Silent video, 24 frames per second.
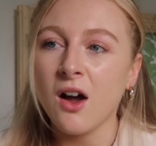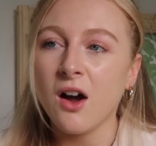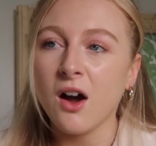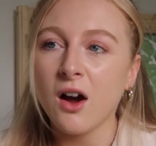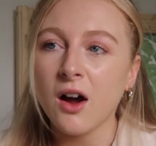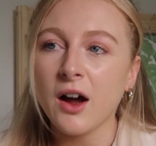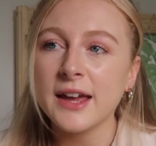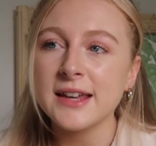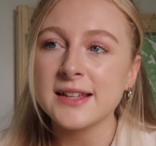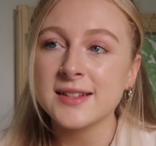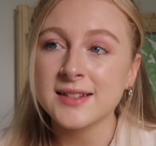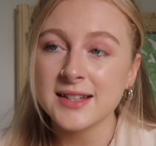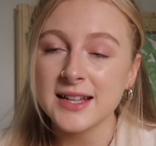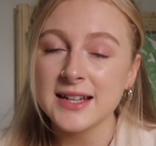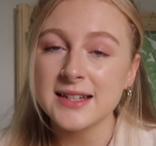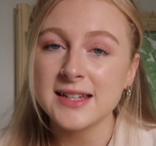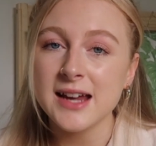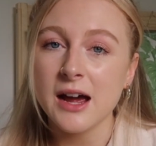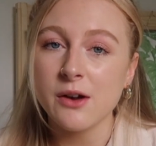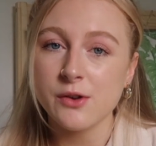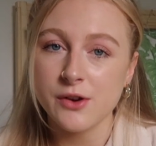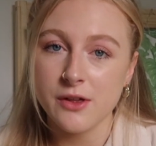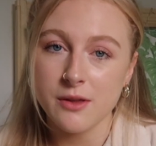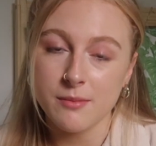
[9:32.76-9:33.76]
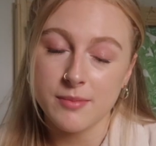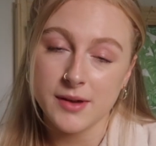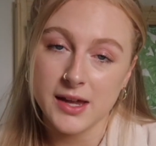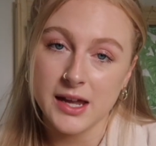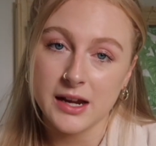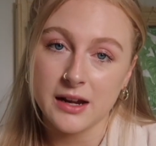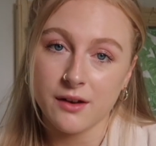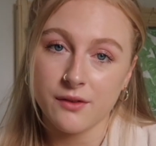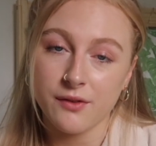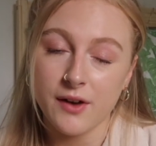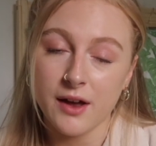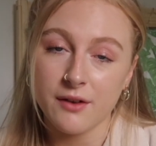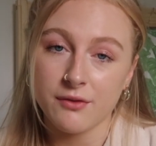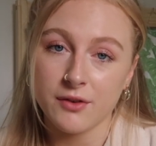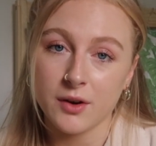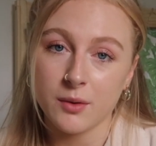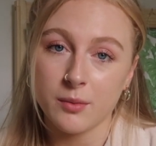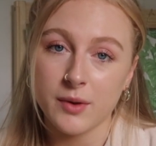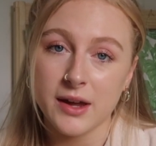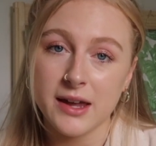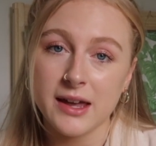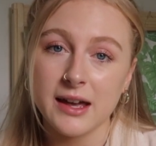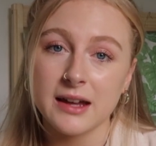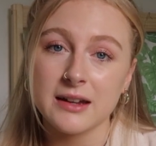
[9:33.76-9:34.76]
I sit down at the beginning of every
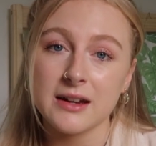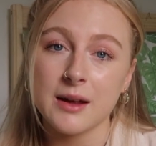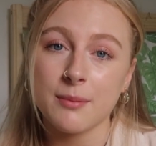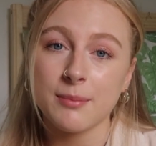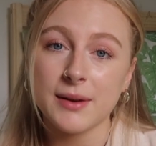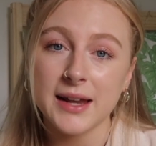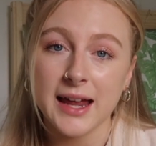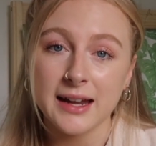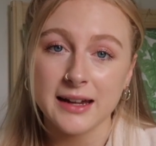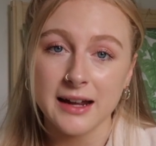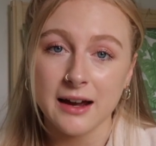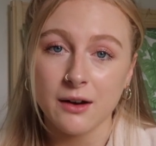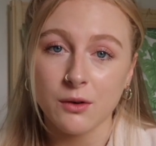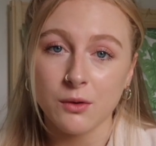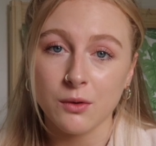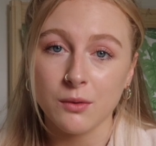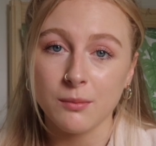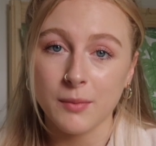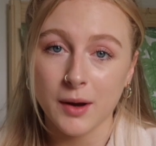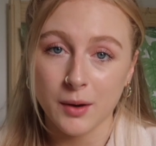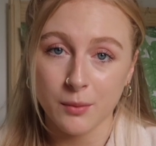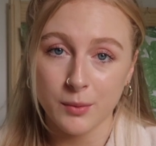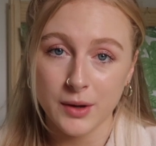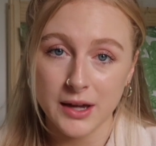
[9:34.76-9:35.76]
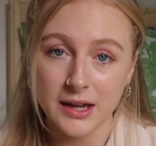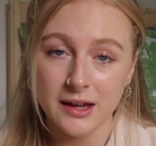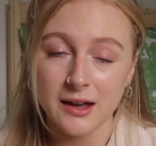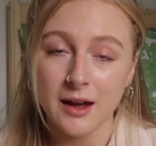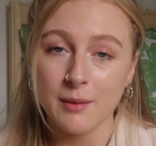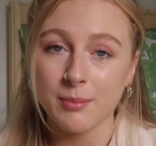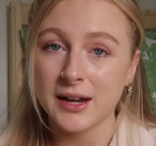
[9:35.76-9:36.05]
week and I plan out my week.